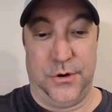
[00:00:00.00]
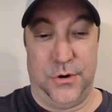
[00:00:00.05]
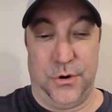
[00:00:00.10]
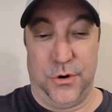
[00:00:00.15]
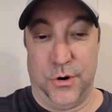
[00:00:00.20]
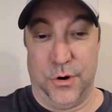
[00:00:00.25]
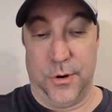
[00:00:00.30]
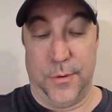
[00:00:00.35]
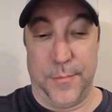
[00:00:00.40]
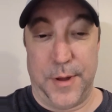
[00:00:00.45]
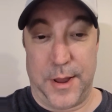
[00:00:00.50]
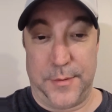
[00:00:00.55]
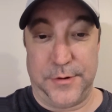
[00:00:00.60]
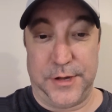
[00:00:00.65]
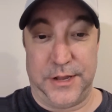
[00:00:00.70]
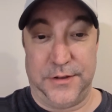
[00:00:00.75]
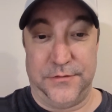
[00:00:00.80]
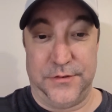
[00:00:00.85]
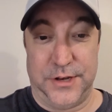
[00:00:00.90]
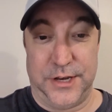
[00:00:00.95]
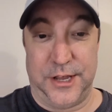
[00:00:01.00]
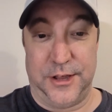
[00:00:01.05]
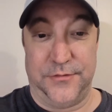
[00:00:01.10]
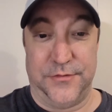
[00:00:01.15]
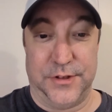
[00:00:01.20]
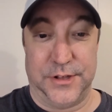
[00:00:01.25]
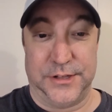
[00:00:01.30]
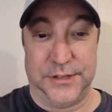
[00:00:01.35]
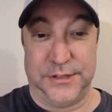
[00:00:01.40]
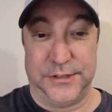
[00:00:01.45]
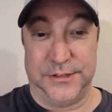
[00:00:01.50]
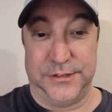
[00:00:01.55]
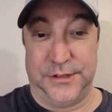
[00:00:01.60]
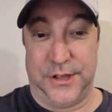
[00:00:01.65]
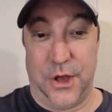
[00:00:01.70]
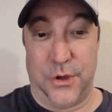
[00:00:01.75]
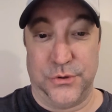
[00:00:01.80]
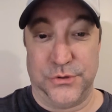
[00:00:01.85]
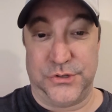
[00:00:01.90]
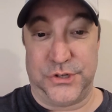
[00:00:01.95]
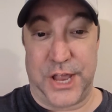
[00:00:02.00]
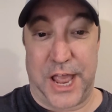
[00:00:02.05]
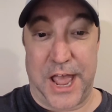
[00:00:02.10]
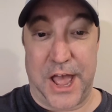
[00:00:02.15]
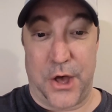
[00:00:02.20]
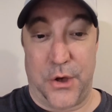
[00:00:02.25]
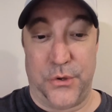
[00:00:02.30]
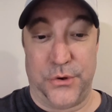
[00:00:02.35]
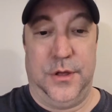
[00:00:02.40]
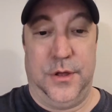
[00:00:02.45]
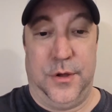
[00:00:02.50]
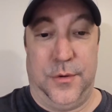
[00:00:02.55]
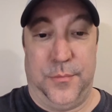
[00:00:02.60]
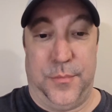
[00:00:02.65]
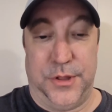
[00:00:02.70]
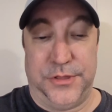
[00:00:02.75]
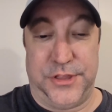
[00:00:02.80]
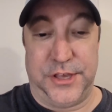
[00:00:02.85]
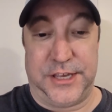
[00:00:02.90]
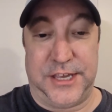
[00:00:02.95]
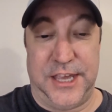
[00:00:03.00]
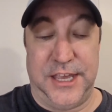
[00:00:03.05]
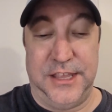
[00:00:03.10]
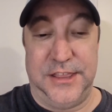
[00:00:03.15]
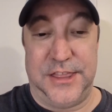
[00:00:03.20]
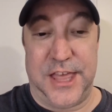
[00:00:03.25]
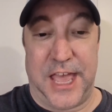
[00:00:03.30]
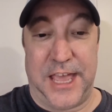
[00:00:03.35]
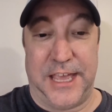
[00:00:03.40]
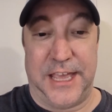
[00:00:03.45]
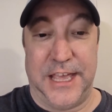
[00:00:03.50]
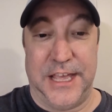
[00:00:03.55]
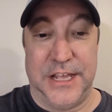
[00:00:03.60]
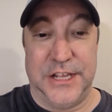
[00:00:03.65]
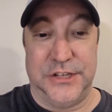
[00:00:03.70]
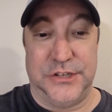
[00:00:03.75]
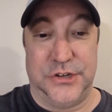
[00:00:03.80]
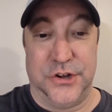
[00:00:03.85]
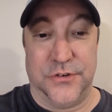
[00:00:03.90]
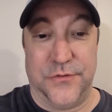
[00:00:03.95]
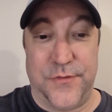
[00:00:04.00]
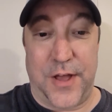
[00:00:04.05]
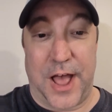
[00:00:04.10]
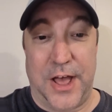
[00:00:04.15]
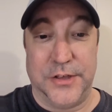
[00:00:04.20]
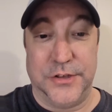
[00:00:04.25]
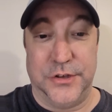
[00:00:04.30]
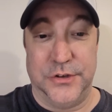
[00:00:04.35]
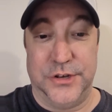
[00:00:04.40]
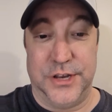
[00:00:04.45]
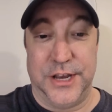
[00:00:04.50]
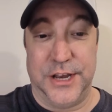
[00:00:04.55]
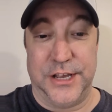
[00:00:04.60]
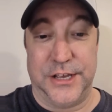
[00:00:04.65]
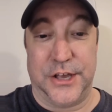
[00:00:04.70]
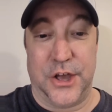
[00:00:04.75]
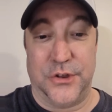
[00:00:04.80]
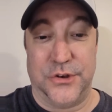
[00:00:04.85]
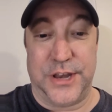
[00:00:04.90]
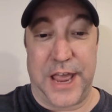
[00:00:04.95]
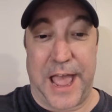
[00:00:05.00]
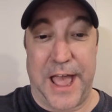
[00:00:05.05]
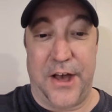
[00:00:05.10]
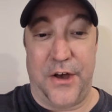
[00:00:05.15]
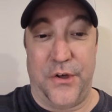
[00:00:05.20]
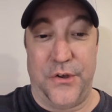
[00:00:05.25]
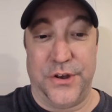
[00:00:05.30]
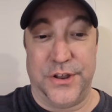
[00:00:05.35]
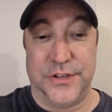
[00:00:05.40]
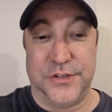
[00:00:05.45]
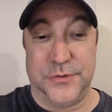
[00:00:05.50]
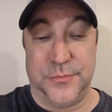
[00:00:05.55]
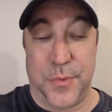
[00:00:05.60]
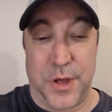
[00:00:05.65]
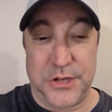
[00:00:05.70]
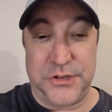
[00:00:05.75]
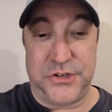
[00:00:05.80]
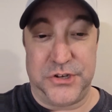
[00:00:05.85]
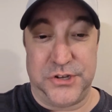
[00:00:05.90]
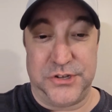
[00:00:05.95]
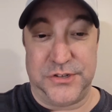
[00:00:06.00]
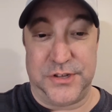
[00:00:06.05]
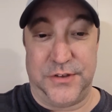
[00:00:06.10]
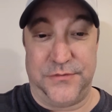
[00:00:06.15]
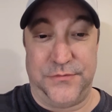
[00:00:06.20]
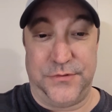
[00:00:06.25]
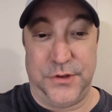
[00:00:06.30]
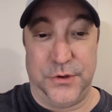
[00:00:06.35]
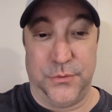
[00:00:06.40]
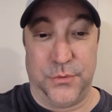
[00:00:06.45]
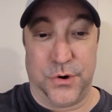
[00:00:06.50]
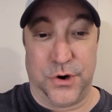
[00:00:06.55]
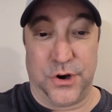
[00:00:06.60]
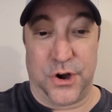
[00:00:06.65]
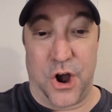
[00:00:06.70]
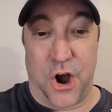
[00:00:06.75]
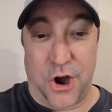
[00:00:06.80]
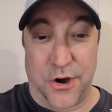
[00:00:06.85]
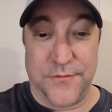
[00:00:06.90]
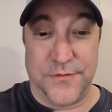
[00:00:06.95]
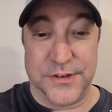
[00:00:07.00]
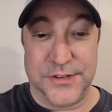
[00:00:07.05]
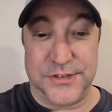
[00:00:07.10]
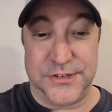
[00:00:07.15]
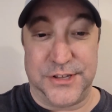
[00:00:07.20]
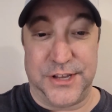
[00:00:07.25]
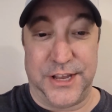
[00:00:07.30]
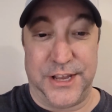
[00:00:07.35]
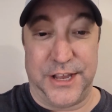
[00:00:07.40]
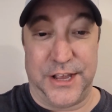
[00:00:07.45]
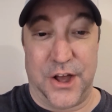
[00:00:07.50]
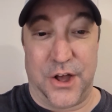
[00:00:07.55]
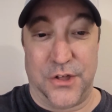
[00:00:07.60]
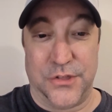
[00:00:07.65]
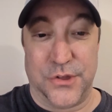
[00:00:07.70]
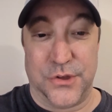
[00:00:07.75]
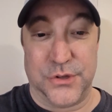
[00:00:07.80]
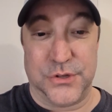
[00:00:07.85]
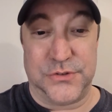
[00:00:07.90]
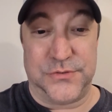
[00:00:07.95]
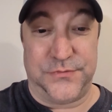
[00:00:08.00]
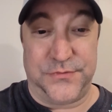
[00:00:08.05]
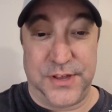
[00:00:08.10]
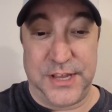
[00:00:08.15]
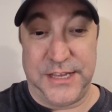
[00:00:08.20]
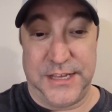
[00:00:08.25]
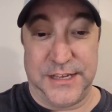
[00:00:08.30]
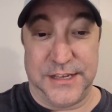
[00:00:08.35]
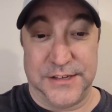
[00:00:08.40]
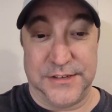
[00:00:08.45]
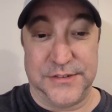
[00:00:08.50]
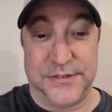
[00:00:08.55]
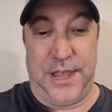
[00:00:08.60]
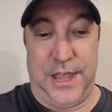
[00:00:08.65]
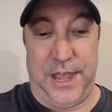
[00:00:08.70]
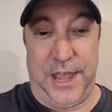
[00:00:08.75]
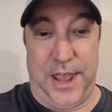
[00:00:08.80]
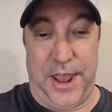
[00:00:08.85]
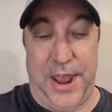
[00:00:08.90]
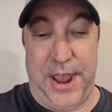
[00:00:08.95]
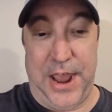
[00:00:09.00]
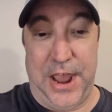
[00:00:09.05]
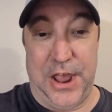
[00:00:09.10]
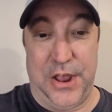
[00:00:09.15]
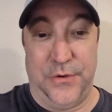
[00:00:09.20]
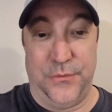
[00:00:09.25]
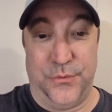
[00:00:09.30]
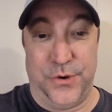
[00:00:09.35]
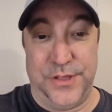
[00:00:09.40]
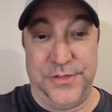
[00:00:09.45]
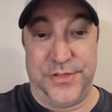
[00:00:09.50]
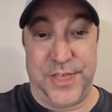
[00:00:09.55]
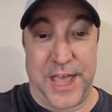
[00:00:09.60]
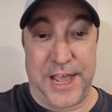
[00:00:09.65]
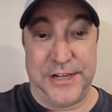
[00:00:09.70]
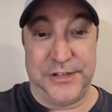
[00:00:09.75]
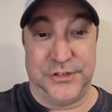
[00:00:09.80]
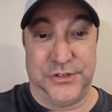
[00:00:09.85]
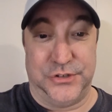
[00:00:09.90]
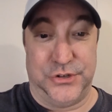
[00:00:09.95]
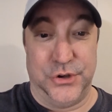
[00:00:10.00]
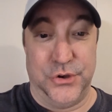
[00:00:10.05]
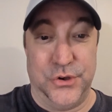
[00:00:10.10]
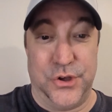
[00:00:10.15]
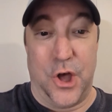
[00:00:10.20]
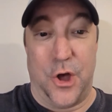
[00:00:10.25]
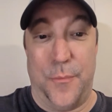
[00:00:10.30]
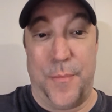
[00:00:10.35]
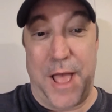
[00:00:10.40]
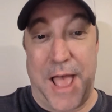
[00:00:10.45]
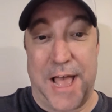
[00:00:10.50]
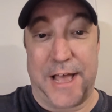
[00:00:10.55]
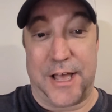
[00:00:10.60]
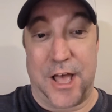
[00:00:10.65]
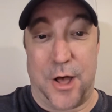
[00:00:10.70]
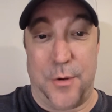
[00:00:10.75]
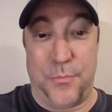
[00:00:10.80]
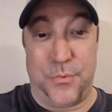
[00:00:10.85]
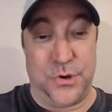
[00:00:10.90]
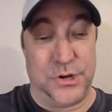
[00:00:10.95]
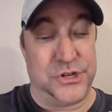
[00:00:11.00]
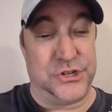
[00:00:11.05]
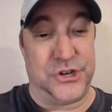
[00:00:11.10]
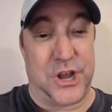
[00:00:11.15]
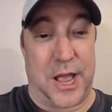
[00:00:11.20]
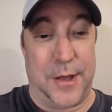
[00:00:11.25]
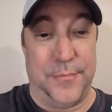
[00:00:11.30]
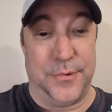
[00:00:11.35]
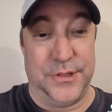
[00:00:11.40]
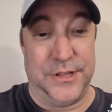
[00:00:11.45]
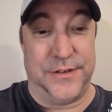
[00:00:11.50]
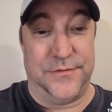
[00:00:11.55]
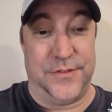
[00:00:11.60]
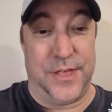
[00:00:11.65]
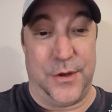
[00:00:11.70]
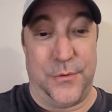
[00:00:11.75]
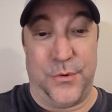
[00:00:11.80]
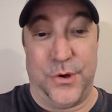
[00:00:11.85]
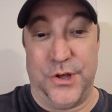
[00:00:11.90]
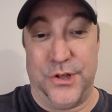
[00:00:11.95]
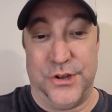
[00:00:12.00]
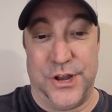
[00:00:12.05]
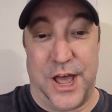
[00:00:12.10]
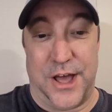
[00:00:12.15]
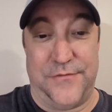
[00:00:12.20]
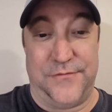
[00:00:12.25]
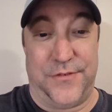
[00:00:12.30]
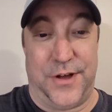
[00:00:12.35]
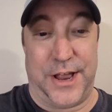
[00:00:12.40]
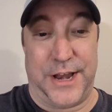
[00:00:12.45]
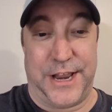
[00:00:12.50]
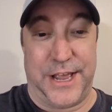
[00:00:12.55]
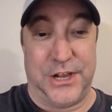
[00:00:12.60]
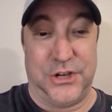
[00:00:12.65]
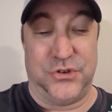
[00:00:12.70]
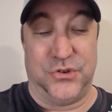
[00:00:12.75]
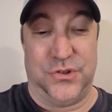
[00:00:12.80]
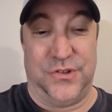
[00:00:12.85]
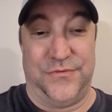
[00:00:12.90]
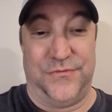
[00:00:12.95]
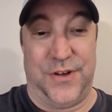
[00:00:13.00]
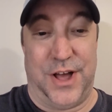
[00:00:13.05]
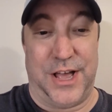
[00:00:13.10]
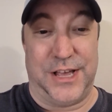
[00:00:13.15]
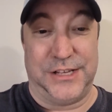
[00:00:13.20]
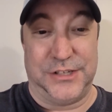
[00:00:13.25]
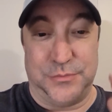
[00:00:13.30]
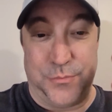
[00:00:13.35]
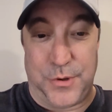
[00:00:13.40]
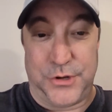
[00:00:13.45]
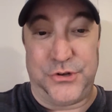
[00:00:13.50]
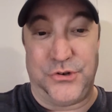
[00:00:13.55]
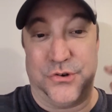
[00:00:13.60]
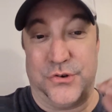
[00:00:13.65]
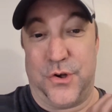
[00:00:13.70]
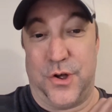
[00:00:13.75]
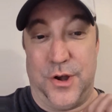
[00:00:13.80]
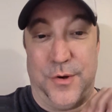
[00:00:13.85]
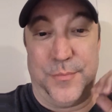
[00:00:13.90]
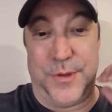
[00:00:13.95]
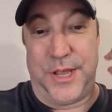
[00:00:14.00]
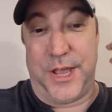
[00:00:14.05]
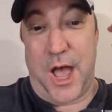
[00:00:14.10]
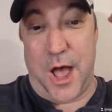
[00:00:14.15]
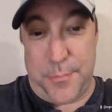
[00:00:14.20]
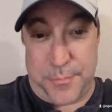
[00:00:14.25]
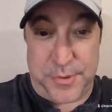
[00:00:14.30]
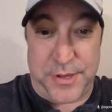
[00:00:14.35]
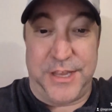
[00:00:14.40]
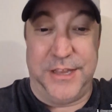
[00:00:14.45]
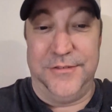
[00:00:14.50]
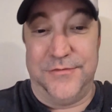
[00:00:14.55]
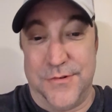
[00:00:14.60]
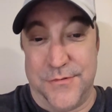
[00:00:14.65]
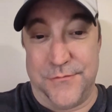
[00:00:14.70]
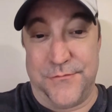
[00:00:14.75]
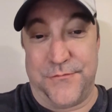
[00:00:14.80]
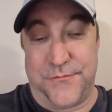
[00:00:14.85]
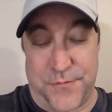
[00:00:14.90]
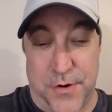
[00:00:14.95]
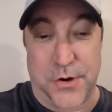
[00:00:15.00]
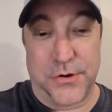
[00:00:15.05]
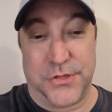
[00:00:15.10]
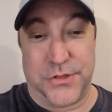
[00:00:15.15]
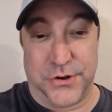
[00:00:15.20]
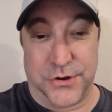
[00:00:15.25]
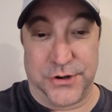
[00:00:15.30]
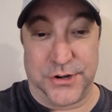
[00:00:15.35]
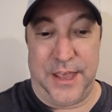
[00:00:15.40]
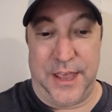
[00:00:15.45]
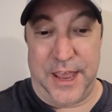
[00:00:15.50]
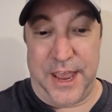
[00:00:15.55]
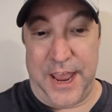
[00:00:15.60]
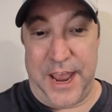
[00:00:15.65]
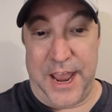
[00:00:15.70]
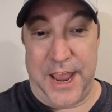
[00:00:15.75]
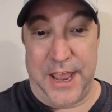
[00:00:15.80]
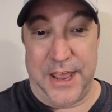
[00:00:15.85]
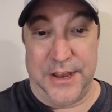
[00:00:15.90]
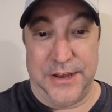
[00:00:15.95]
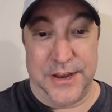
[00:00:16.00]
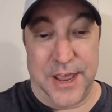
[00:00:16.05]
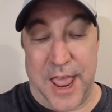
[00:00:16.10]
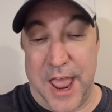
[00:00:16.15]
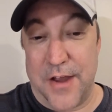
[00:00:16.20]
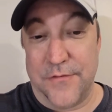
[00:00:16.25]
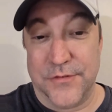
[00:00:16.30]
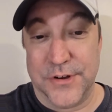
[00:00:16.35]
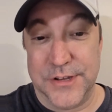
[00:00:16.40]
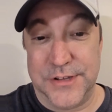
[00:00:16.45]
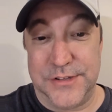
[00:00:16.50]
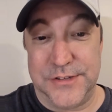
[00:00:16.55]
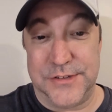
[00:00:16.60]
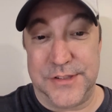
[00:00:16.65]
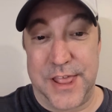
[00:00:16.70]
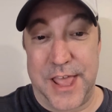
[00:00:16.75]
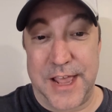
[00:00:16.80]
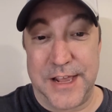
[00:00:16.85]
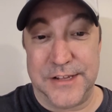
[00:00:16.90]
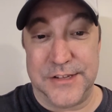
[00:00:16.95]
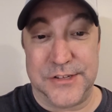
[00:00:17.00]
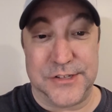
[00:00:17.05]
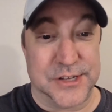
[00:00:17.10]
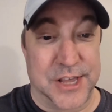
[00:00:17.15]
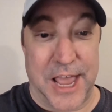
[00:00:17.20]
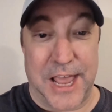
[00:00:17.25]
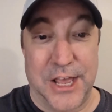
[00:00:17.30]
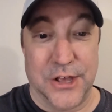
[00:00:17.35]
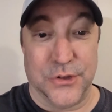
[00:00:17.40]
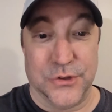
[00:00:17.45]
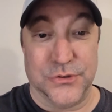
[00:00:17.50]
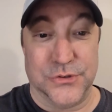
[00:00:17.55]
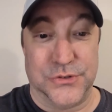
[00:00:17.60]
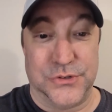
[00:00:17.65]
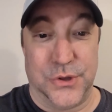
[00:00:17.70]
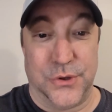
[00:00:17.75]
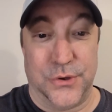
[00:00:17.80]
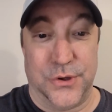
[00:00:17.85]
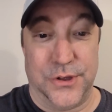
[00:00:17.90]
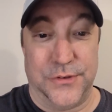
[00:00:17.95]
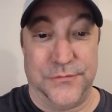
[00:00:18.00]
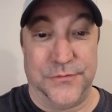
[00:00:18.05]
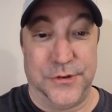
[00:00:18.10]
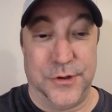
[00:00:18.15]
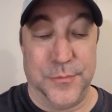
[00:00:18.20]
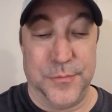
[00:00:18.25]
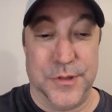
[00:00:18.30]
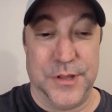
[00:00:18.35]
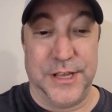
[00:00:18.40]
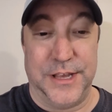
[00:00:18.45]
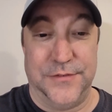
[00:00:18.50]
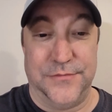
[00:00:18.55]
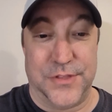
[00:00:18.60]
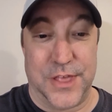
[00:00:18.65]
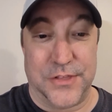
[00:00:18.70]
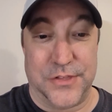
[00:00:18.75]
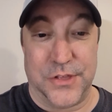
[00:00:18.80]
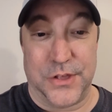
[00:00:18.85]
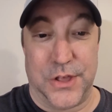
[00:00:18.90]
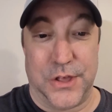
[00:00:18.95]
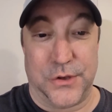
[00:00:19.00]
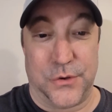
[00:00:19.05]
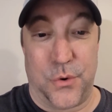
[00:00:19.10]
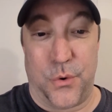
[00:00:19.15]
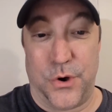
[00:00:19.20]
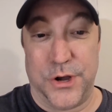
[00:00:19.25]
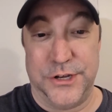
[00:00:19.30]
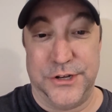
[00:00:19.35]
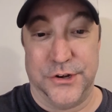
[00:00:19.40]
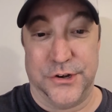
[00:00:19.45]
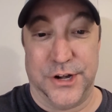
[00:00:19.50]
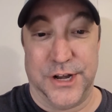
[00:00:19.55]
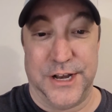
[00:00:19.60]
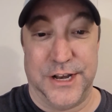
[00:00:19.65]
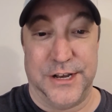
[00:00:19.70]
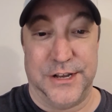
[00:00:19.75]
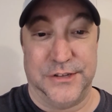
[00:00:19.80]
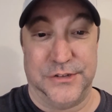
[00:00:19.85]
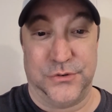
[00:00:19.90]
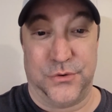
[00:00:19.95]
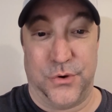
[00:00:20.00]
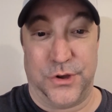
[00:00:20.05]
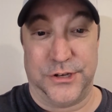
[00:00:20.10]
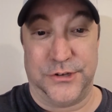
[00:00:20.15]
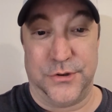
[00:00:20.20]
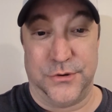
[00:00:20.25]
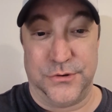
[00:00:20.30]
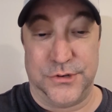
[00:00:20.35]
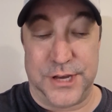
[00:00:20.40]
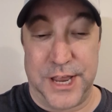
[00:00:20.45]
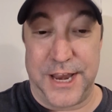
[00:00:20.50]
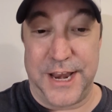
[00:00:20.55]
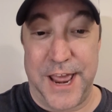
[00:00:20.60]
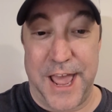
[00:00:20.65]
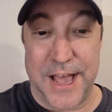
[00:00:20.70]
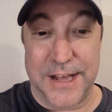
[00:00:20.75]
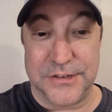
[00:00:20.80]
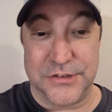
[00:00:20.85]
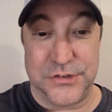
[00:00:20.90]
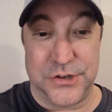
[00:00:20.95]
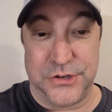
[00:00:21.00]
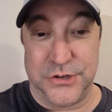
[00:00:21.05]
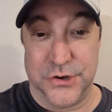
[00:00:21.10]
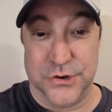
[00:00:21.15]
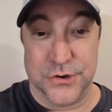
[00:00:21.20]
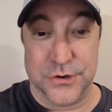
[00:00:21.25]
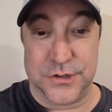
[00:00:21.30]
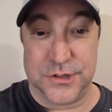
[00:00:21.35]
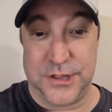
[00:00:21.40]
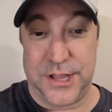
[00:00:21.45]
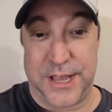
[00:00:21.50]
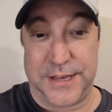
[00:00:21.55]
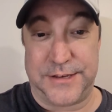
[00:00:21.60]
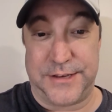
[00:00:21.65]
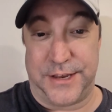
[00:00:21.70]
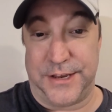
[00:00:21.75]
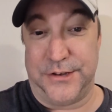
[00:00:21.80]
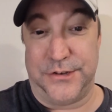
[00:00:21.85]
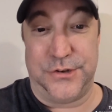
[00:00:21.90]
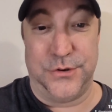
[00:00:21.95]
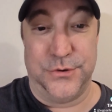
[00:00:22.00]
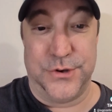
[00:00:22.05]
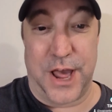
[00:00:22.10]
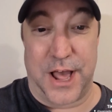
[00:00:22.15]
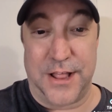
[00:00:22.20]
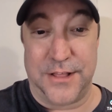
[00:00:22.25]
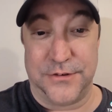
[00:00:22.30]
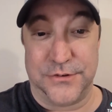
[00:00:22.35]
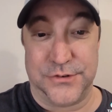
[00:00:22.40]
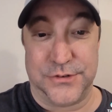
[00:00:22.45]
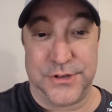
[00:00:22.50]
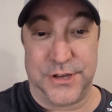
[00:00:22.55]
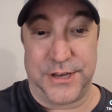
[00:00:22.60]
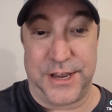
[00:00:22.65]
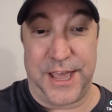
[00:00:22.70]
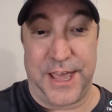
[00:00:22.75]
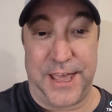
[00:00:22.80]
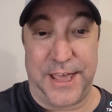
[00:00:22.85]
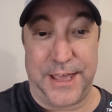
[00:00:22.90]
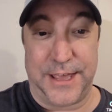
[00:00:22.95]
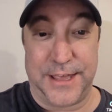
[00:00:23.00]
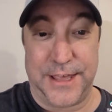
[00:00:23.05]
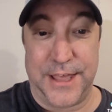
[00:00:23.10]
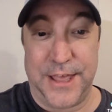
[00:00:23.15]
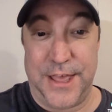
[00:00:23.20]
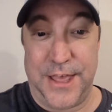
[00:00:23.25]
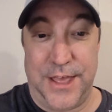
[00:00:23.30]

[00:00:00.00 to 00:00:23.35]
Or maybe even goes down. But the key thing is your value didn't go down as much as if you weren't harvesting all those fees. And when things do go back up, which I believe they will, not financial advice, but you're going to be up even further. And everything scales. So if you believe that the coin you're in is going to 10x and you're collecting $2 a day,